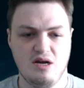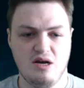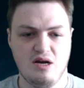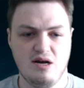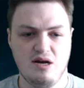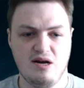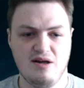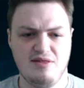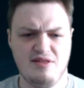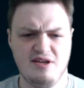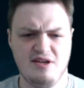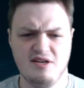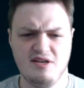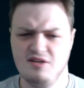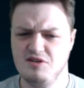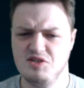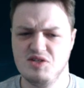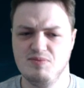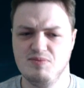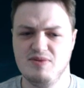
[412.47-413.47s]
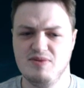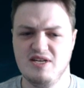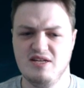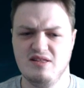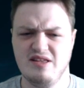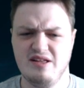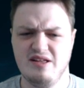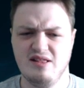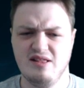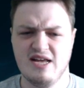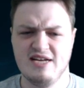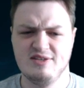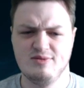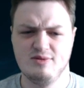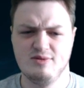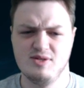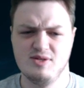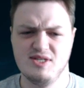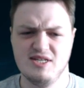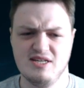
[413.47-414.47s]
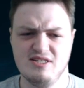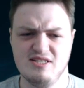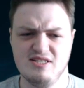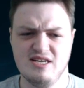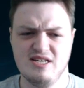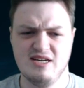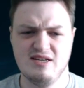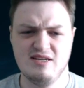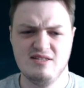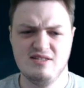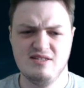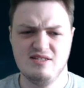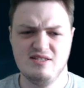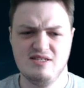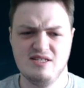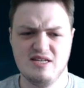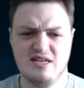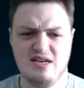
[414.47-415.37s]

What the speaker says: I think it used to be they last for 6 seconds,